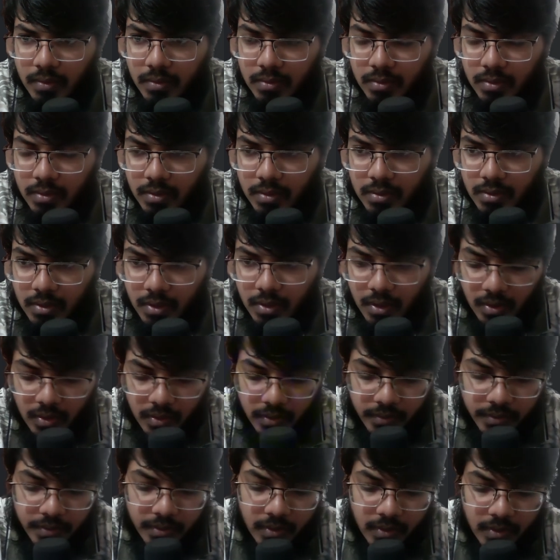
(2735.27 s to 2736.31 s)
Just click
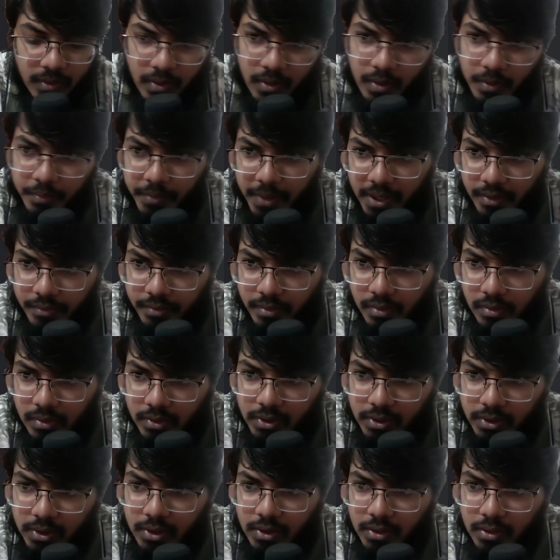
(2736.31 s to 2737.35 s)
on make a
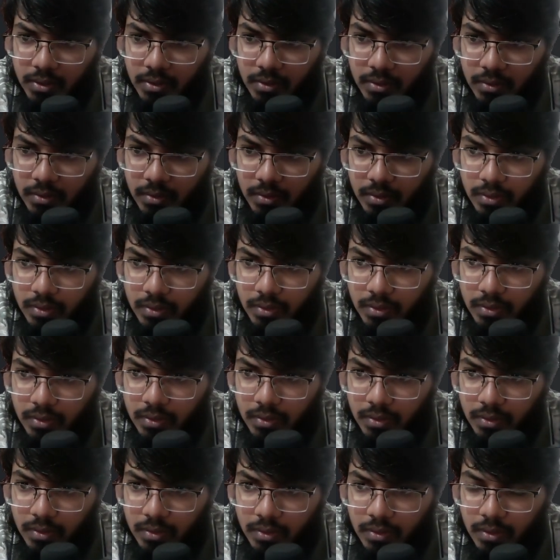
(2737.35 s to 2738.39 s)
folder.
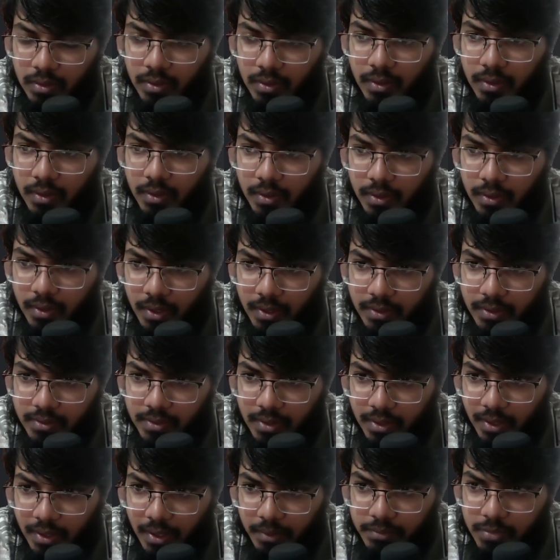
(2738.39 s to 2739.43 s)
Yes, the
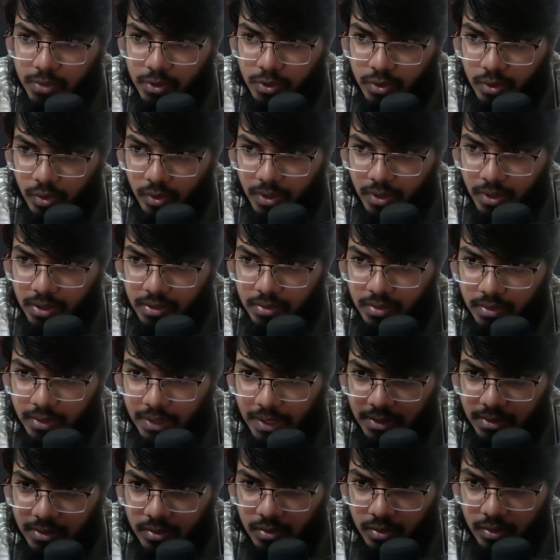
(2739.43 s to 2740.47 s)
name's showing, so
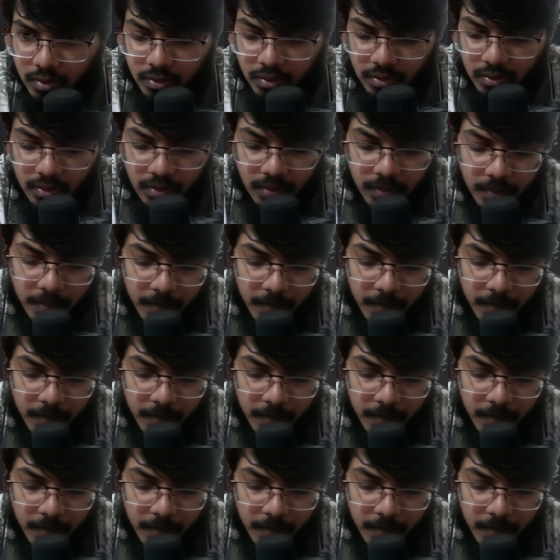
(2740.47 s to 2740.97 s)
that's good.